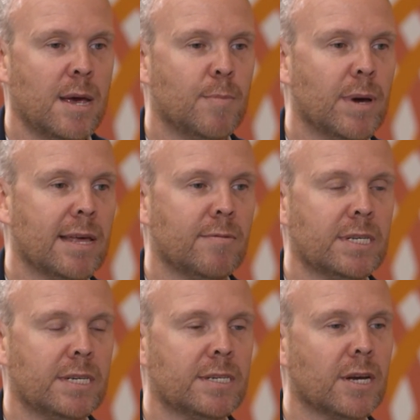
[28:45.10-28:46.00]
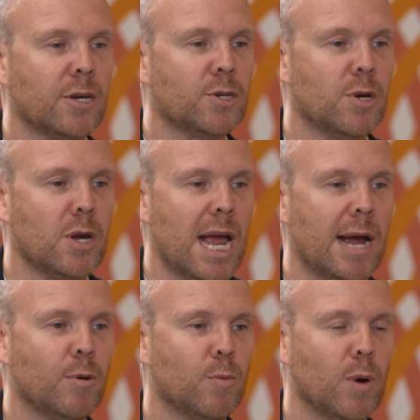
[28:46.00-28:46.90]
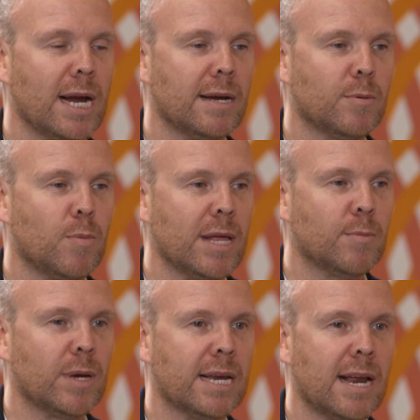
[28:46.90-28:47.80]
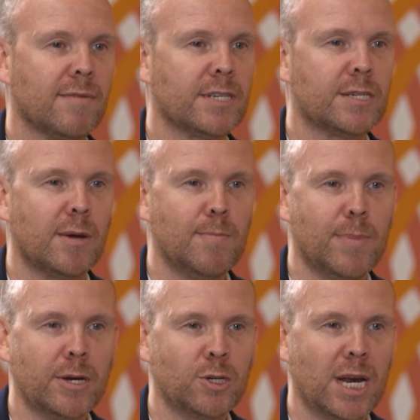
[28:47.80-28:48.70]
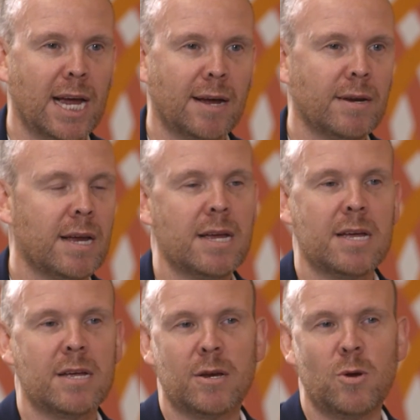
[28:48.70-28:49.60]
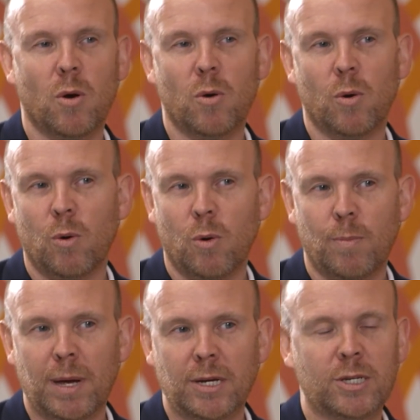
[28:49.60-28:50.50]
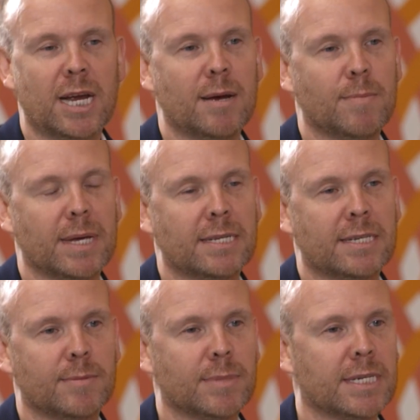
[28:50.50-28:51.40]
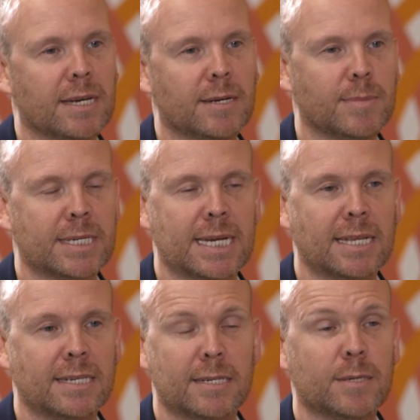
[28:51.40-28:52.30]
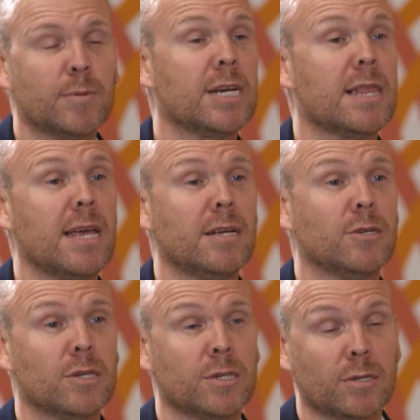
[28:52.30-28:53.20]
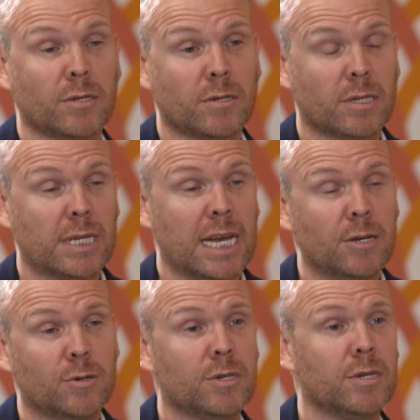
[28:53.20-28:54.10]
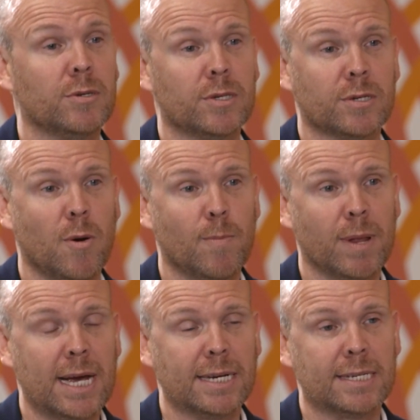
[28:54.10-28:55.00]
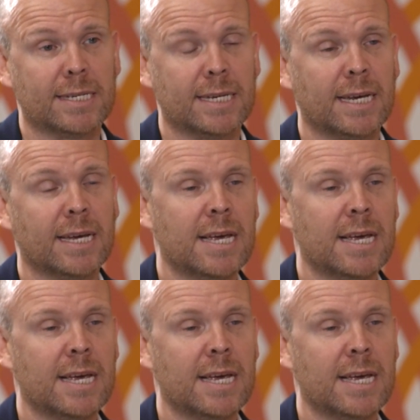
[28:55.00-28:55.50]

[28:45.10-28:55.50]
But there is discussion now around whether we can have some push down, not all push down, but in some circumstances, which I think just introduces complexity.